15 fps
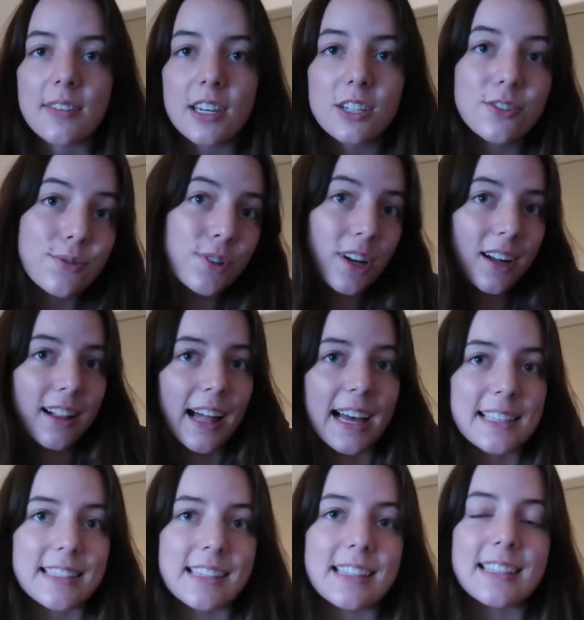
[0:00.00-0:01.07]
finished
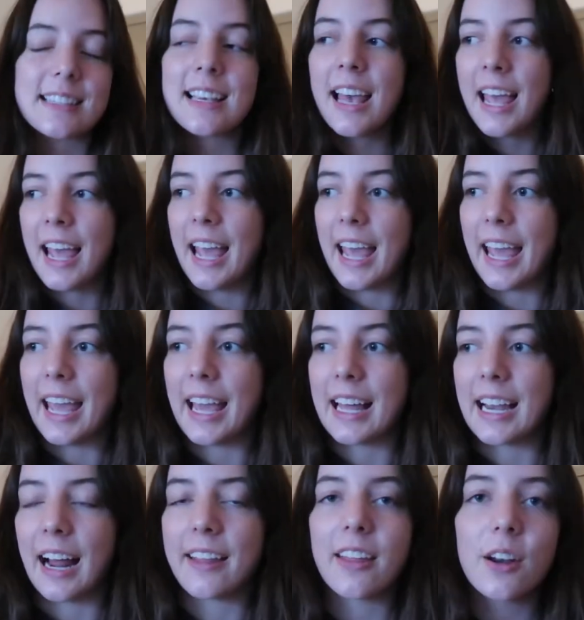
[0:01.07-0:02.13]
classes and
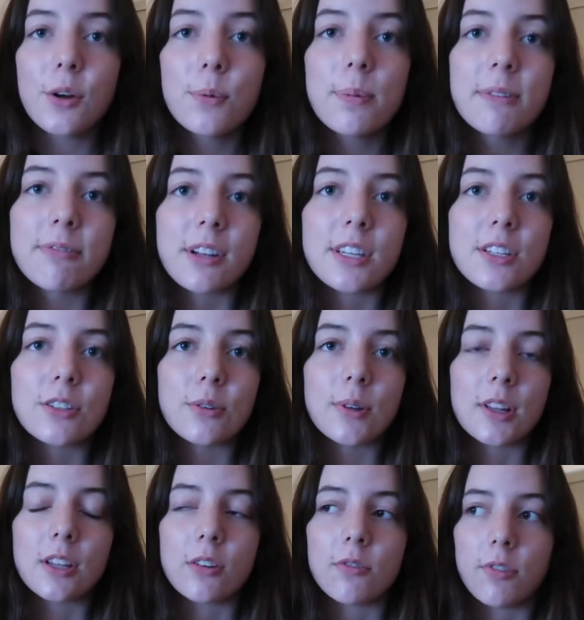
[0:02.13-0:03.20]
I thought it would be fun to do a
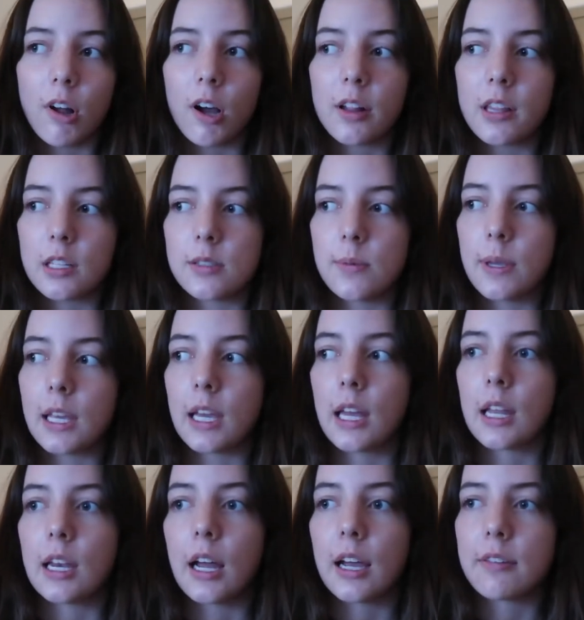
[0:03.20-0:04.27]
little vlog this
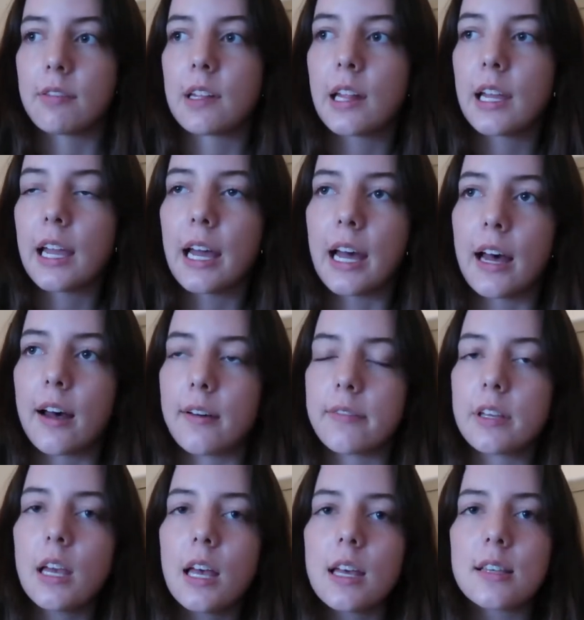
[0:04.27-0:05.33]
weekend. I feel like I have
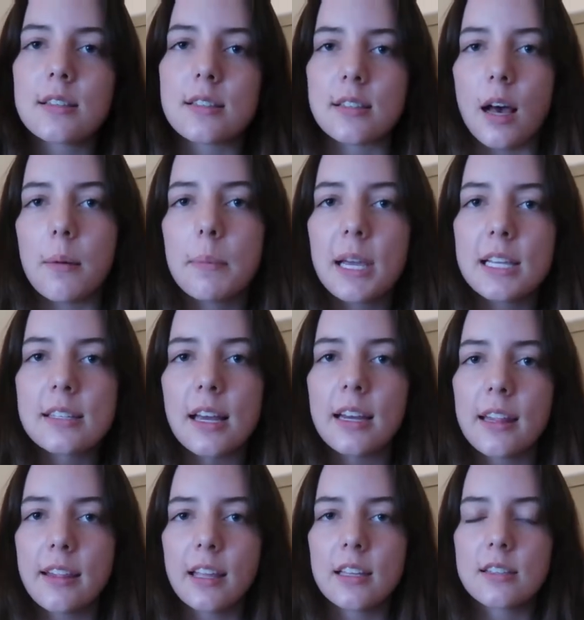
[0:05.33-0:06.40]
some
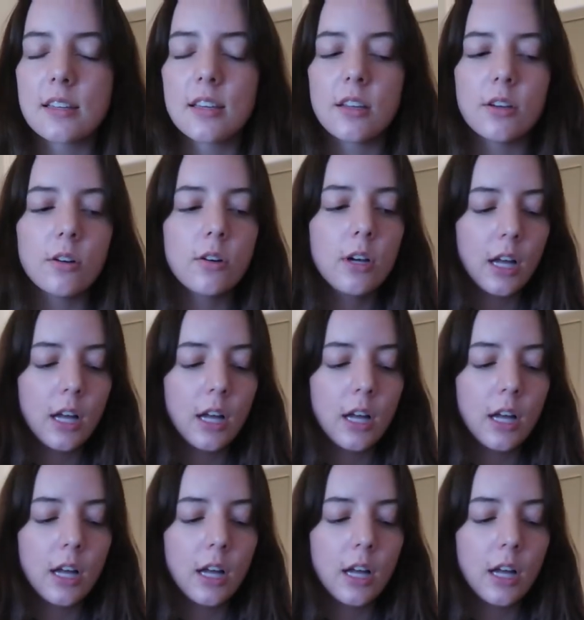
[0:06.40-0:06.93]
exciting things to do.